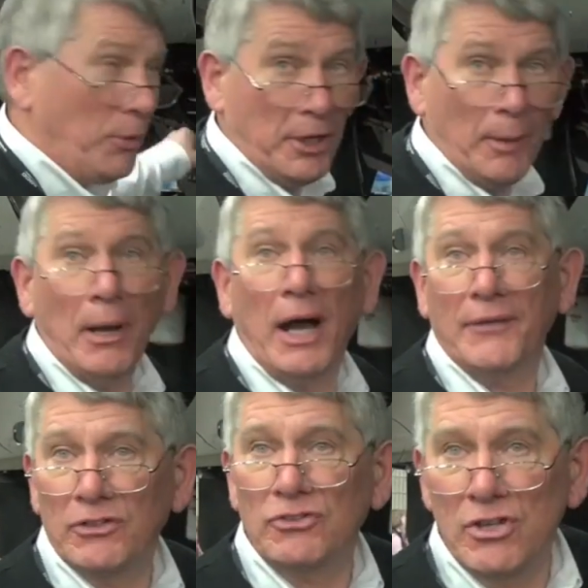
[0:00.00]
put in a
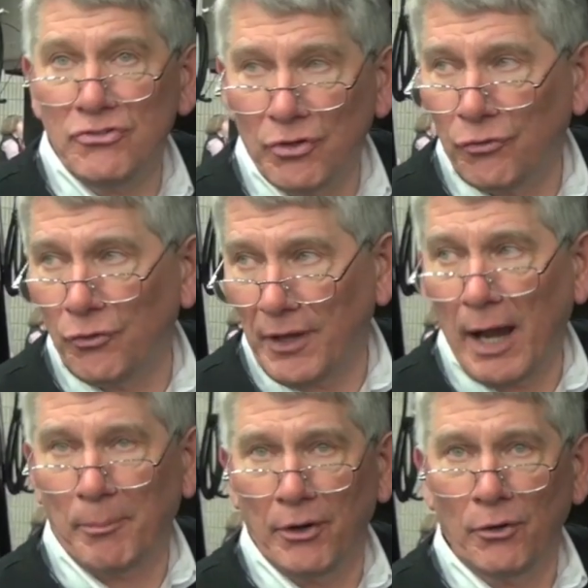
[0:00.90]
pod that's easier for the
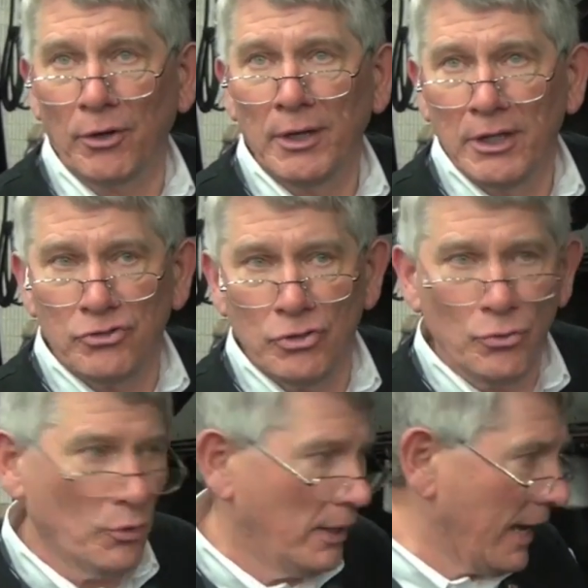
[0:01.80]
operator
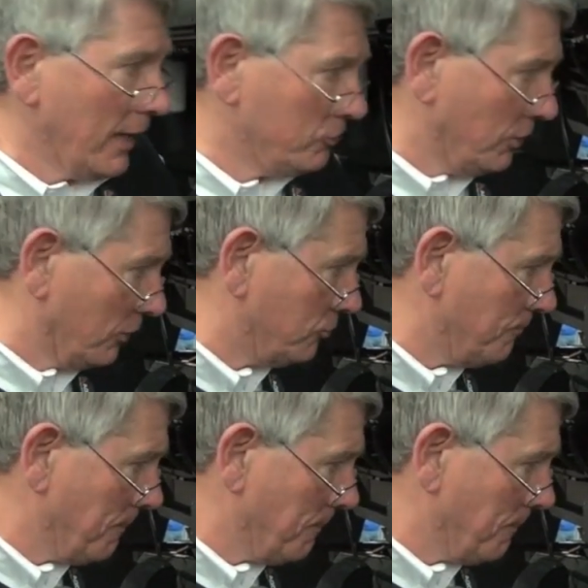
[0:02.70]
to uh, access.